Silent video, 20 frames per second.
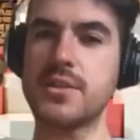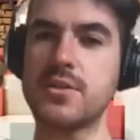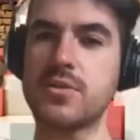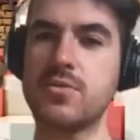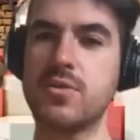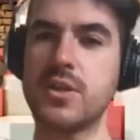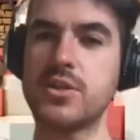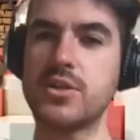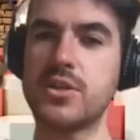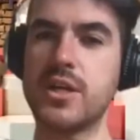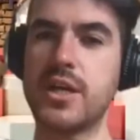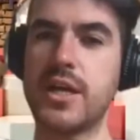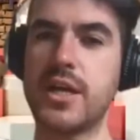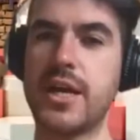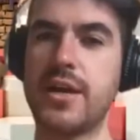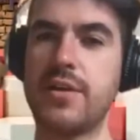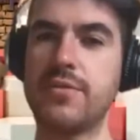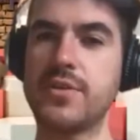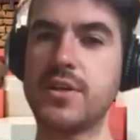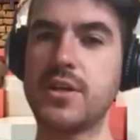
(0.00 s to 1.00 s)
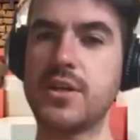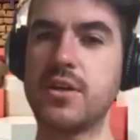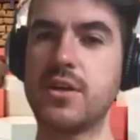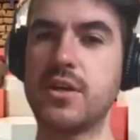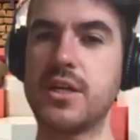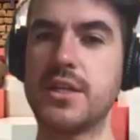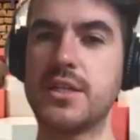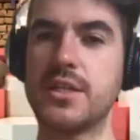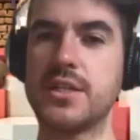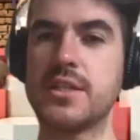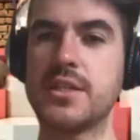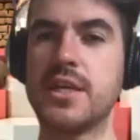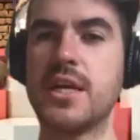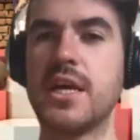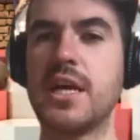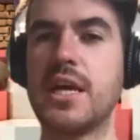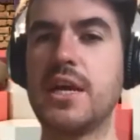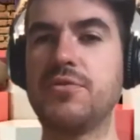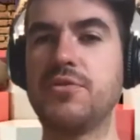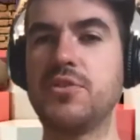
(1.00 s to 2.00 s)
question I have here is,
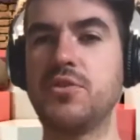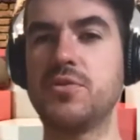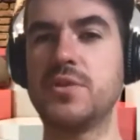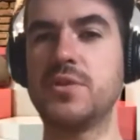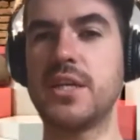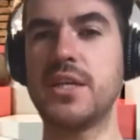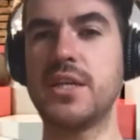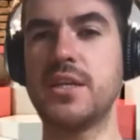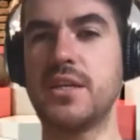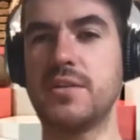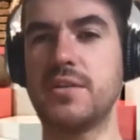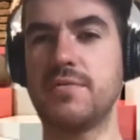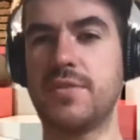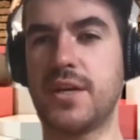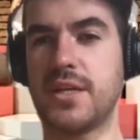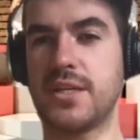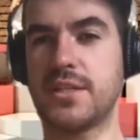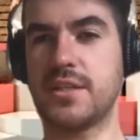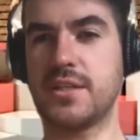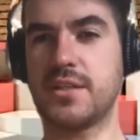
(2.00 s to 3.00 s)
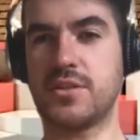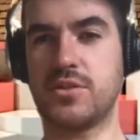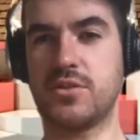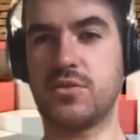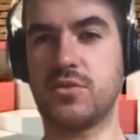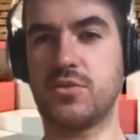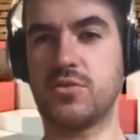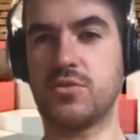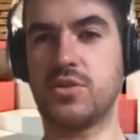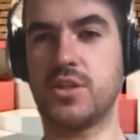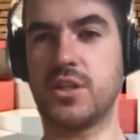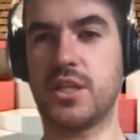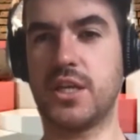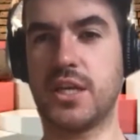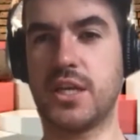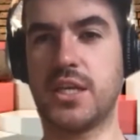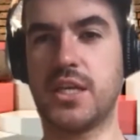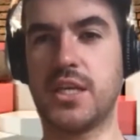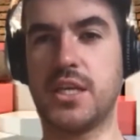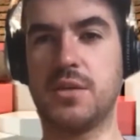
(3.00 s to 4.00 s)
if you didn't invest in a solution
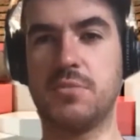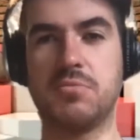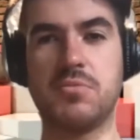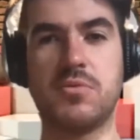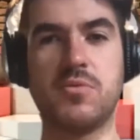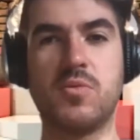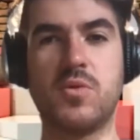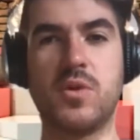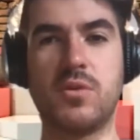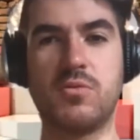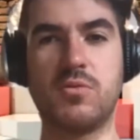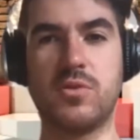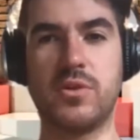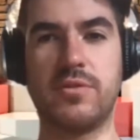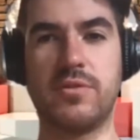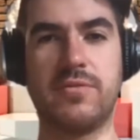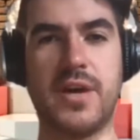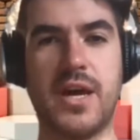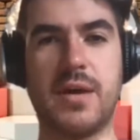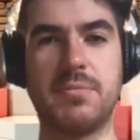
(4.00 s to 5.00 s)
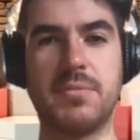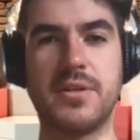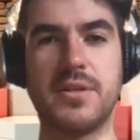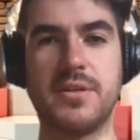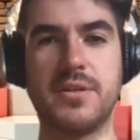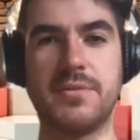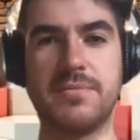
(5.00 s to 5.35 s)
like Heap, what would have happened?